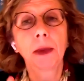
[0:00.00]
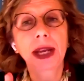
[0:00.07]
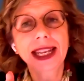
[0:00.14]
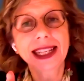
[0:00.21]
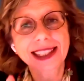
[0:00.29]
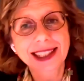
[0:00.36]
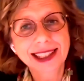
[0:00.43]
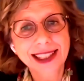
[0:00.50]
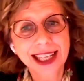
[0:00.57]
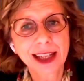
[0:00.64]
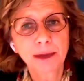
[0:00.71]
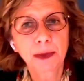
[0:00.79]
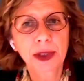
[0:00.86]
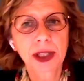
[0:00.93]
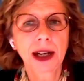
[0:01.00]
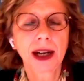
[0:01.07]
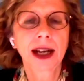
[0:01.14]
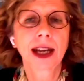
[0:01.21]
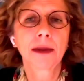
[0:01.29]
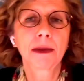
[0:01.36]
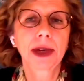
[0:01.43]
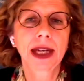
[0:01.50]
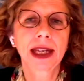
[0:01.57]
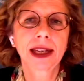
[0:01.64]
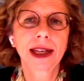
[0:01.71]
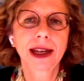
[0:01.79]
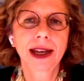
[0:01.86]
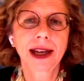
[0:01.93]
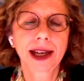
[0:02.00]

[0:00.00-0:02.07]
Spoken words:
But at the same time, and